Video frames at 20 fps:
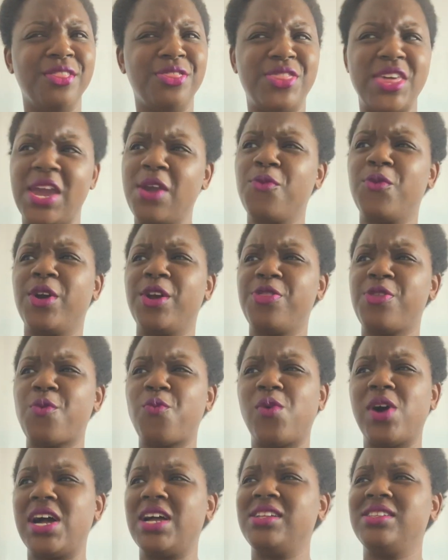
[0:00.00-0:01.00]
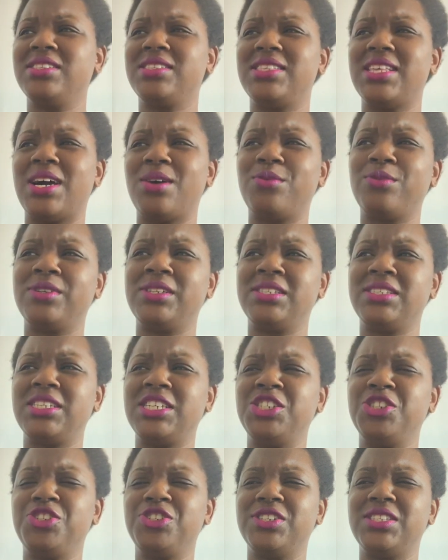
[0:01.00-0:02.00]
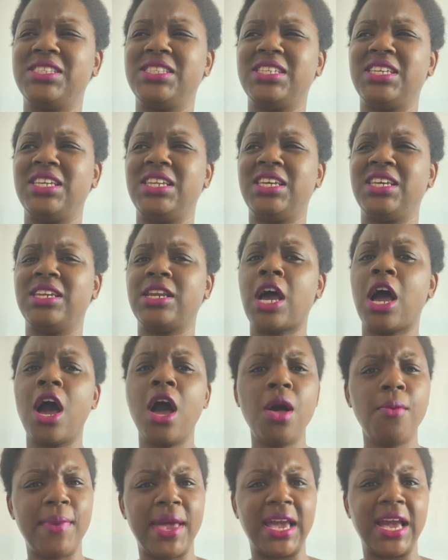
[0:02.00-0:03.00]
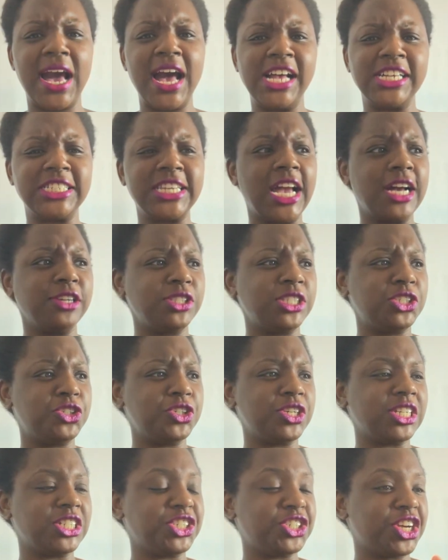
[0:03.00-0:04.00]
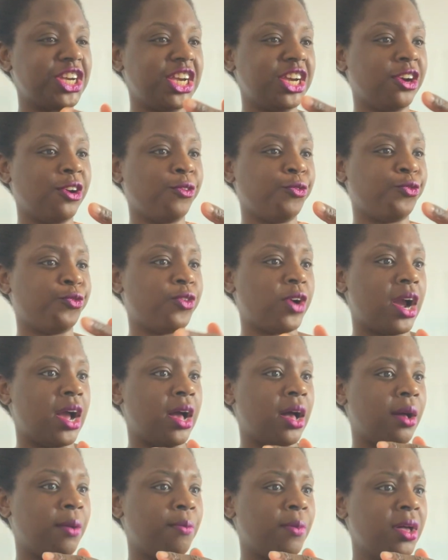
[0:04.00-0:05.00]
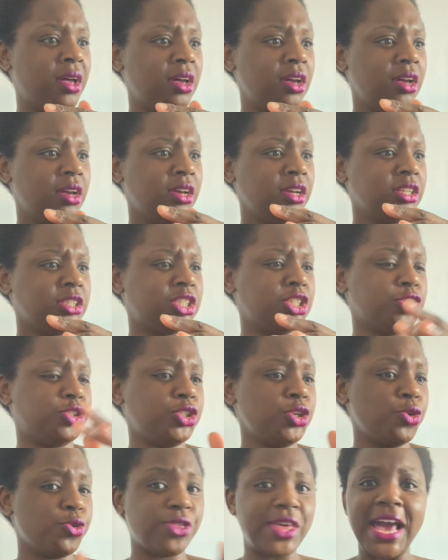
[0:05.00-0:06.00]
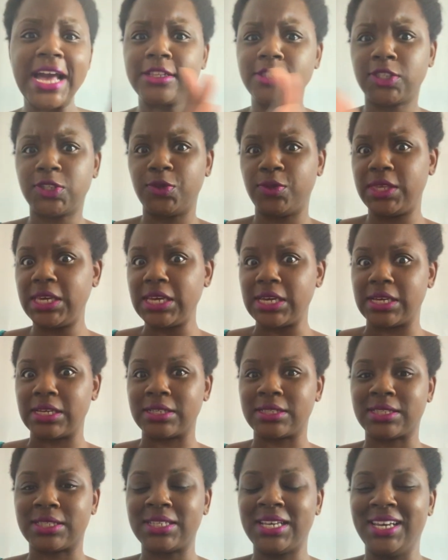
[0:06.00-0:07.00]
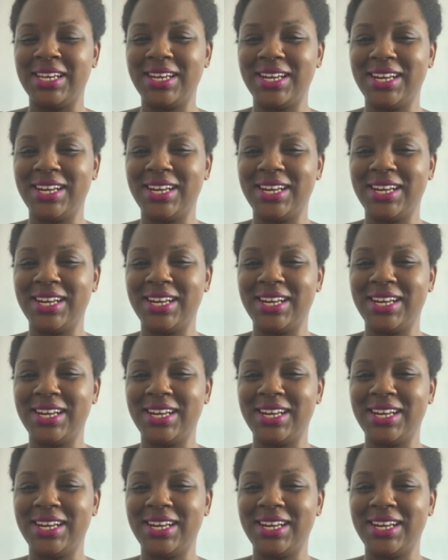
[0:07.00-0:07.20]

They were the ones that was interested in, oh my gosh, how did you get your hair from to do that to this?